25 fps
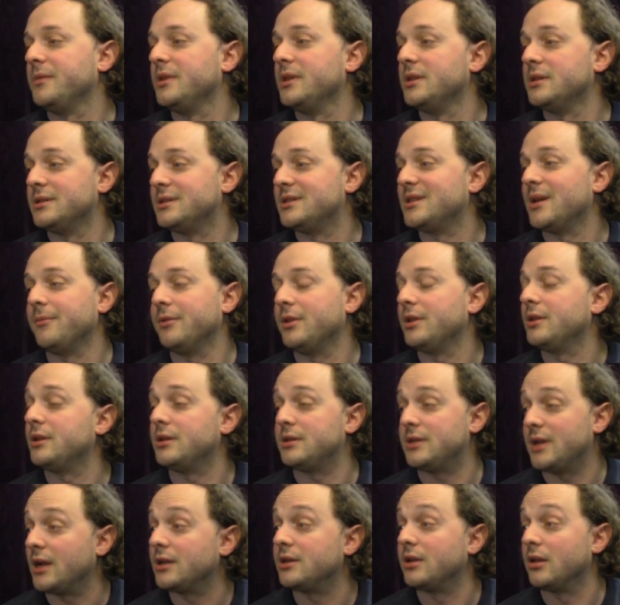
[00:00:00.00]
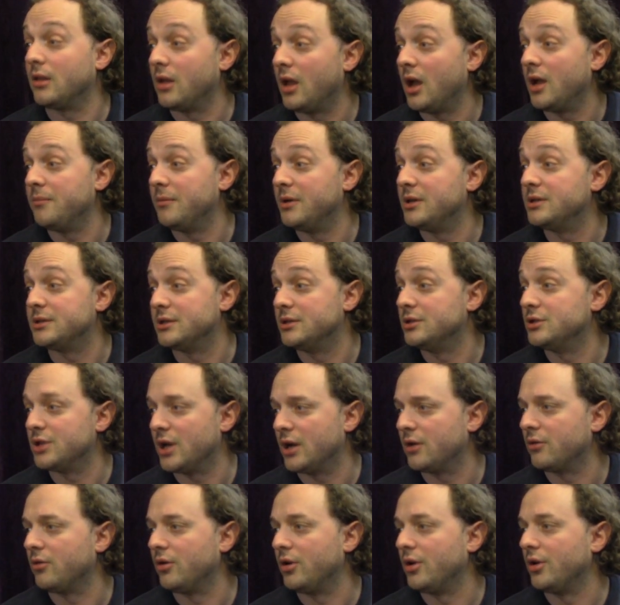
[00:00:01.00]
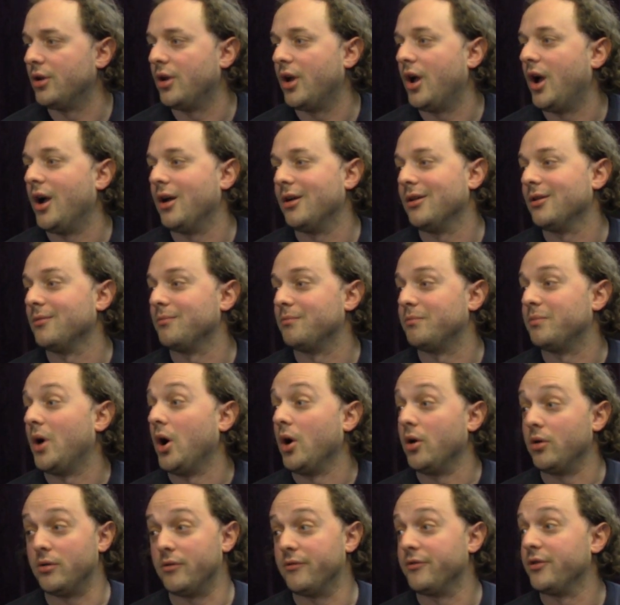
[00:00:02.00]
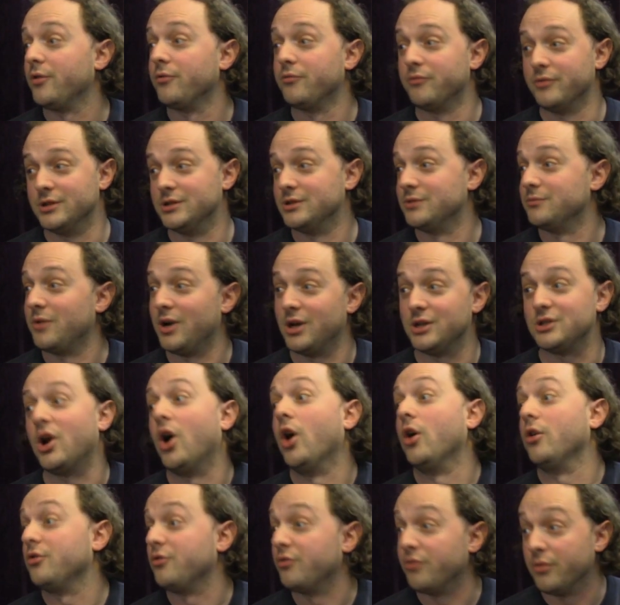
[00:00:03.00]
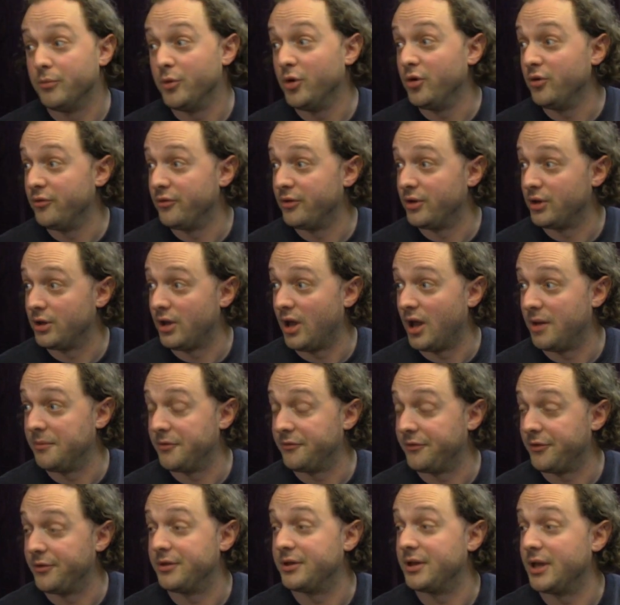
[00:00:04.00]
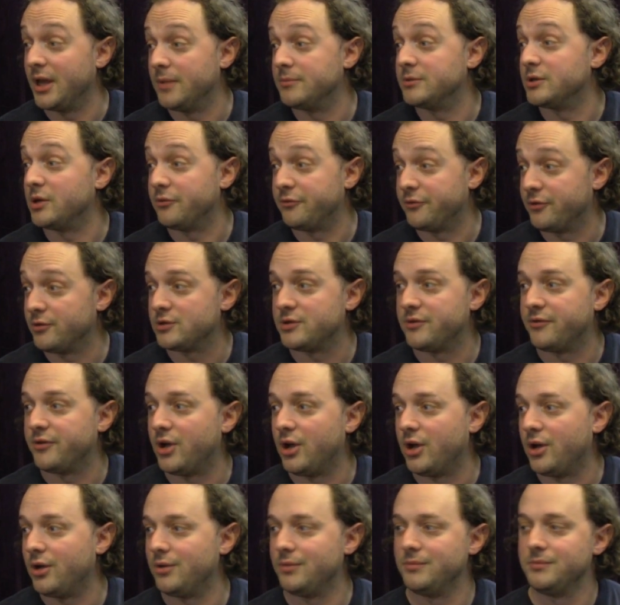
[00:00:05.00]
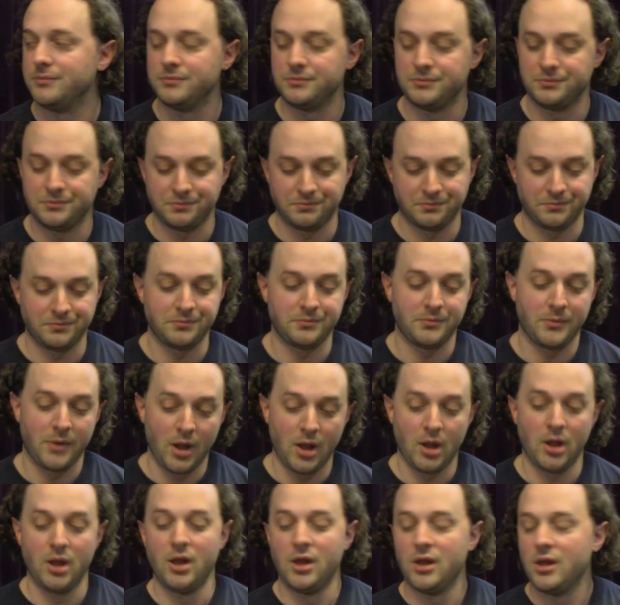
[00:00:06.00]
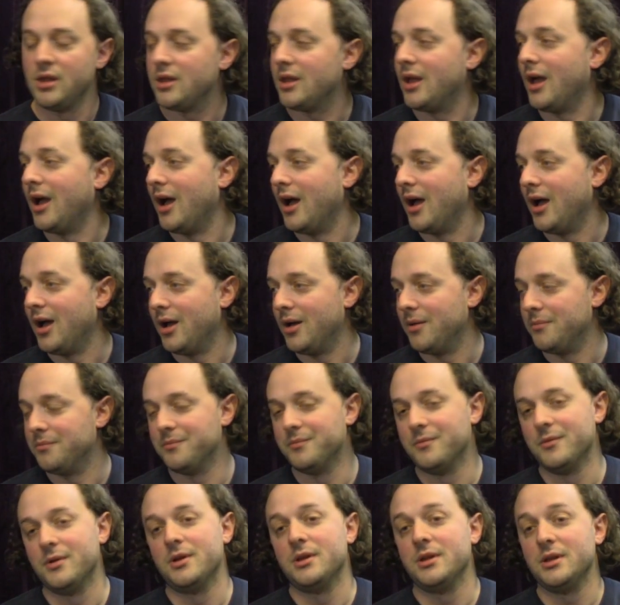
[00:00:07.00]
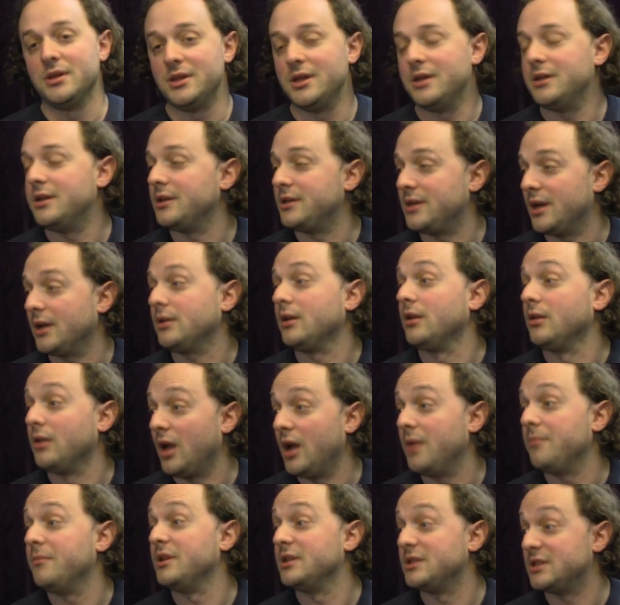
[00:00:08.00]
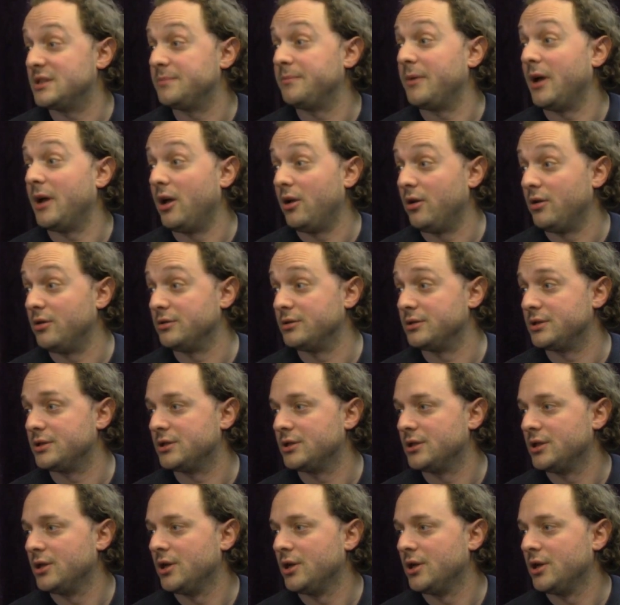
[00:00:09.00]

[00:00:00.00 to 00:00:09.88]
some of the Detect alignments in general are part of the reason why it's hard to remove alignment from the game. So, first of all, um, the Detect alignment spells